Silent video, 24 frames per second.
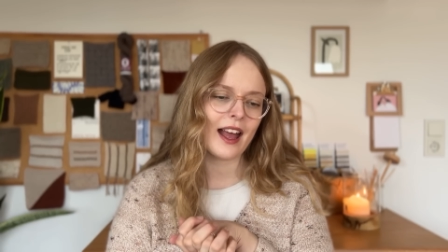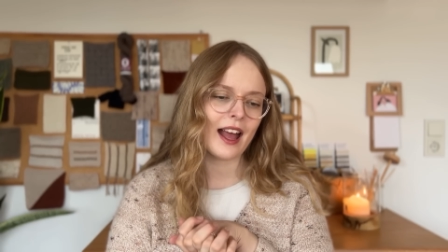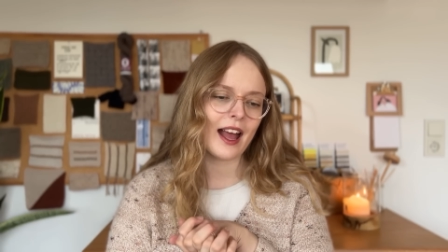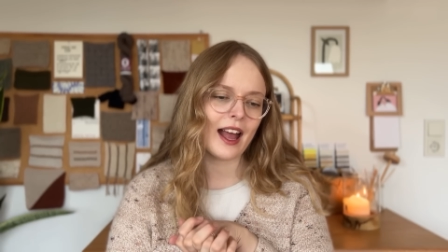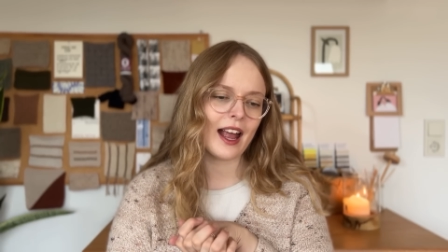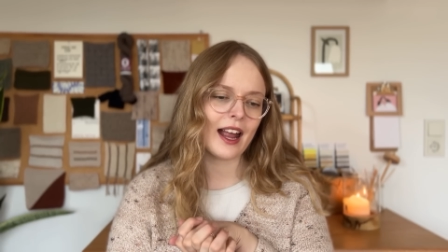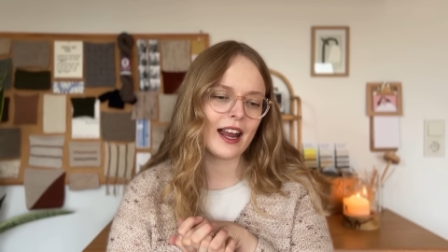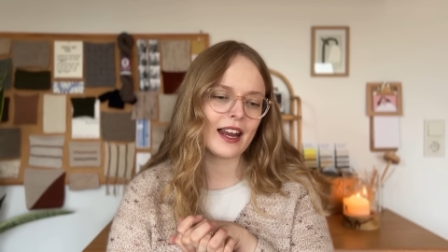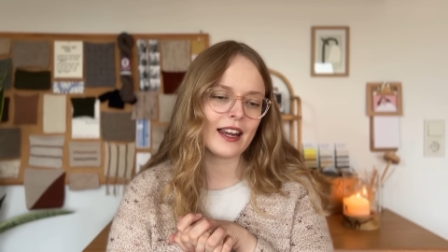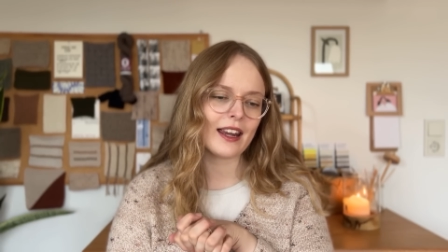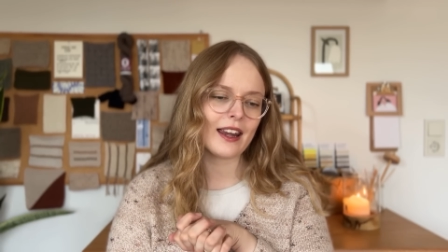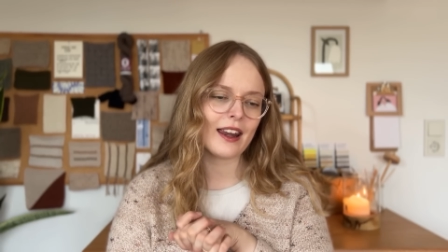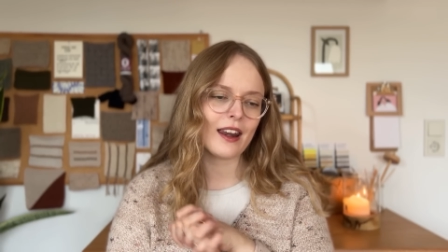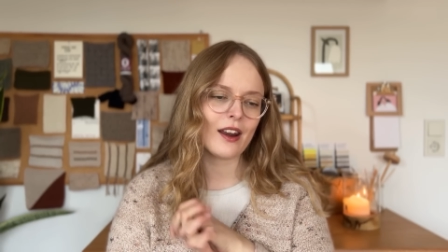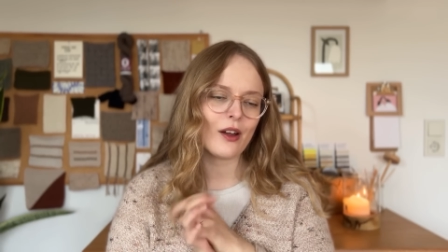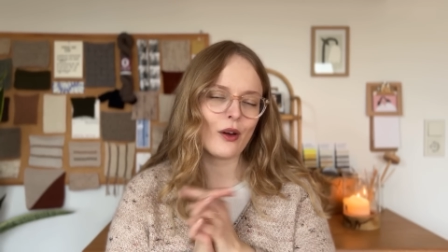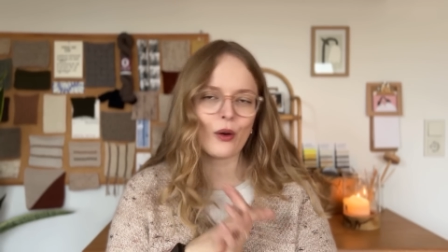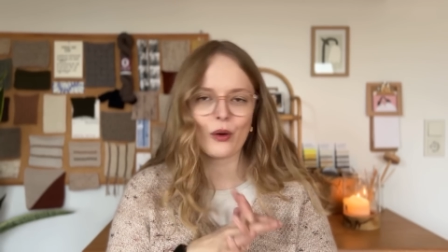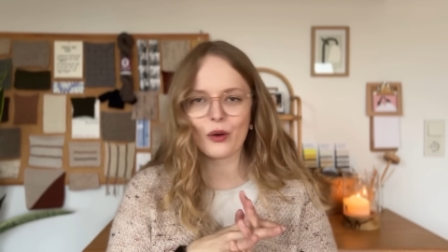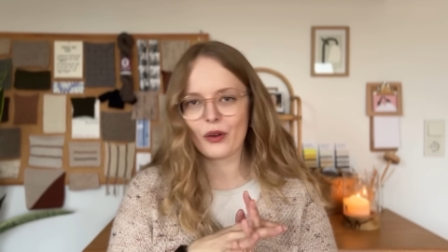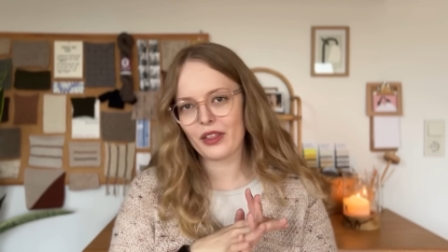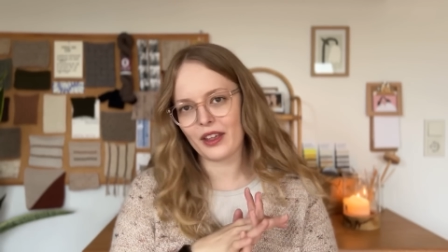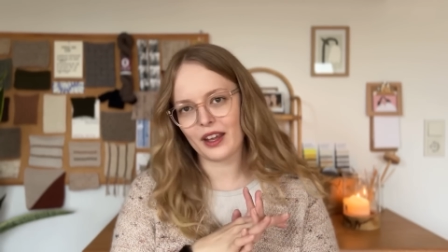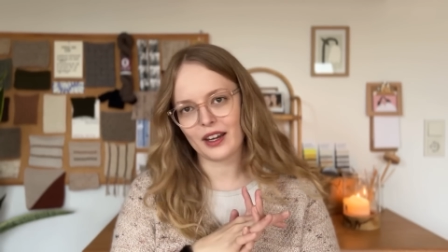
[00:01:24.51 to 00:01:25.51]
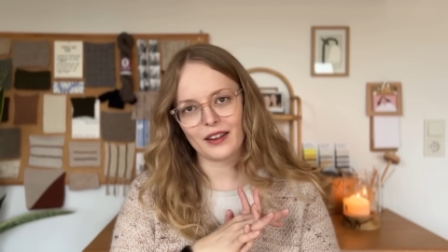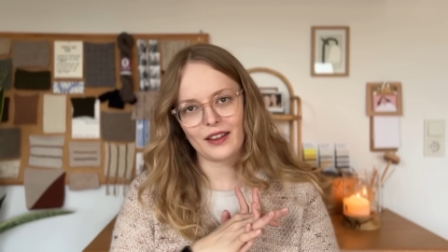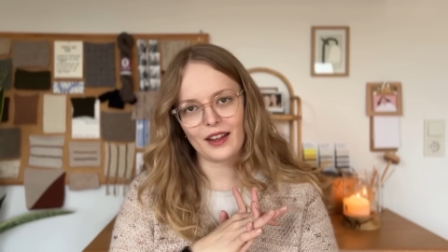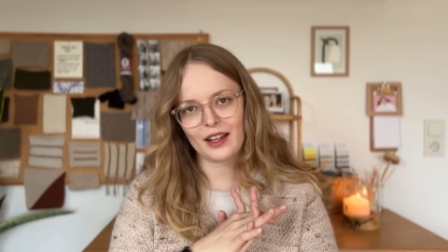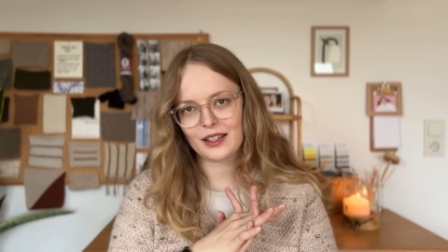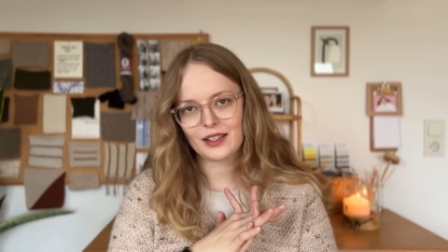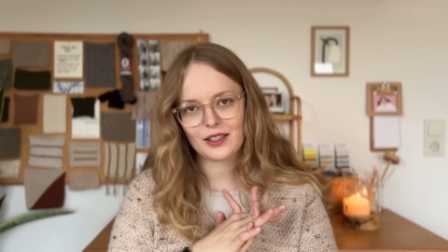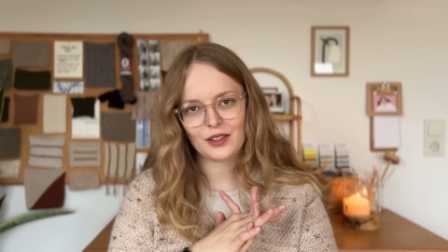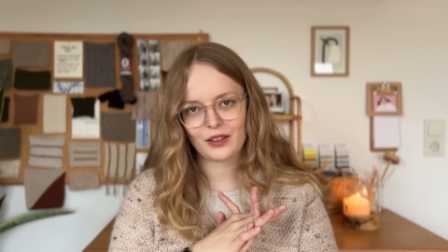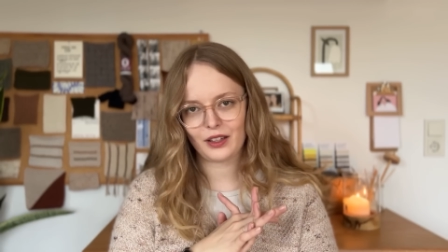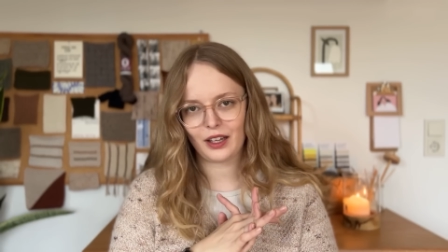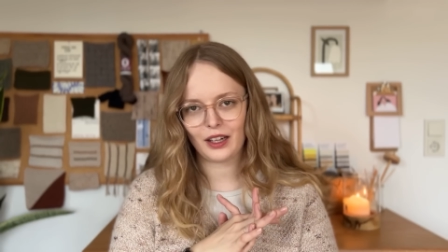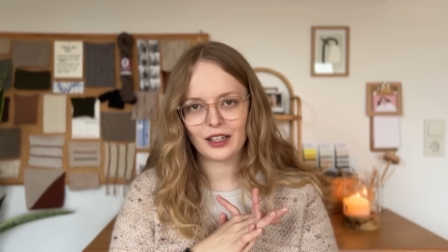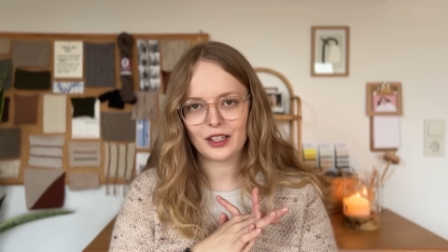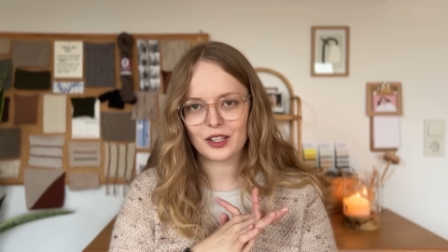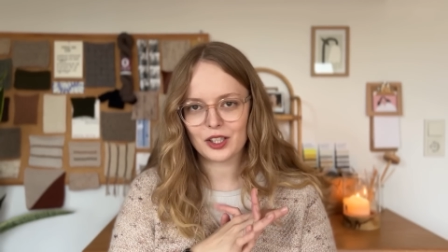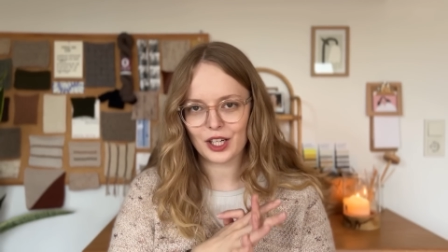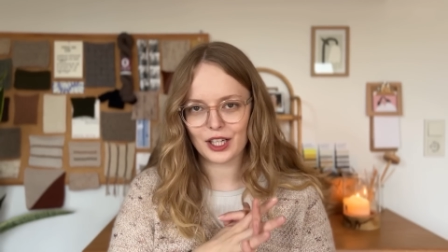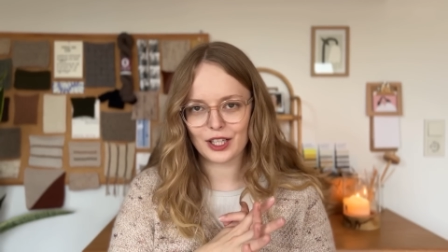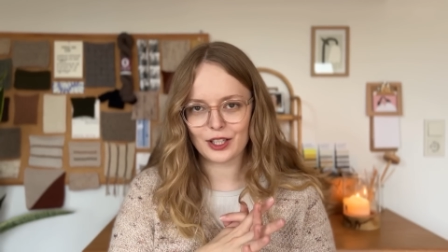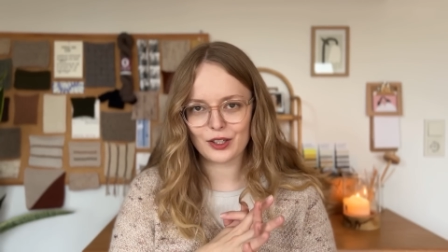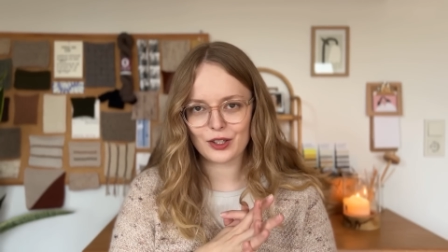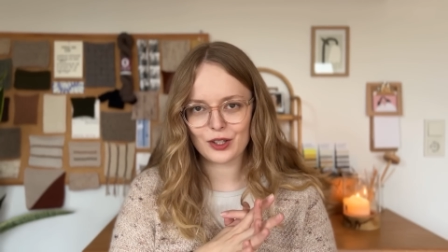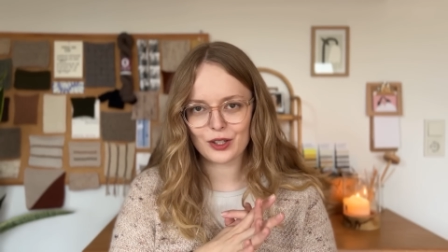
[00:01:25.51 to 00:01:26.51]
I know that that's not going to
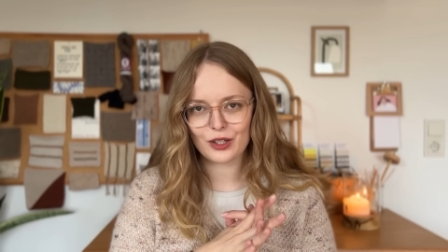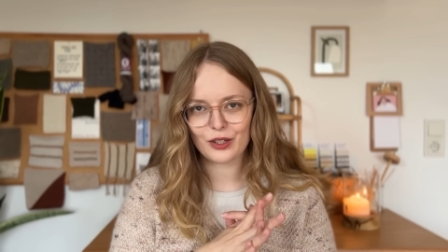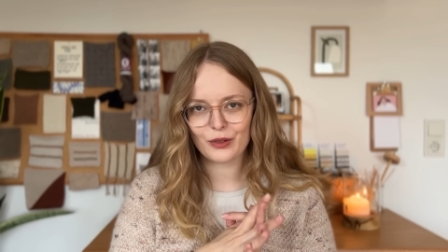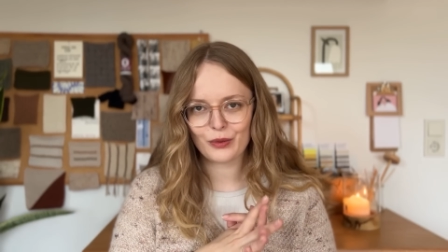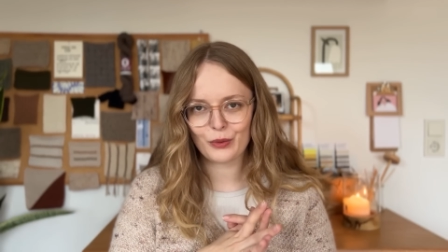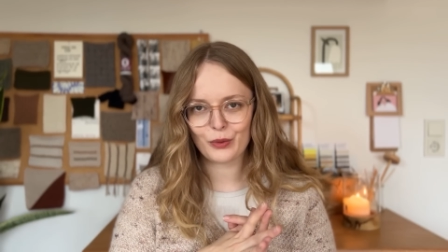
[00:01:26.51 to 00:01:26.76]
change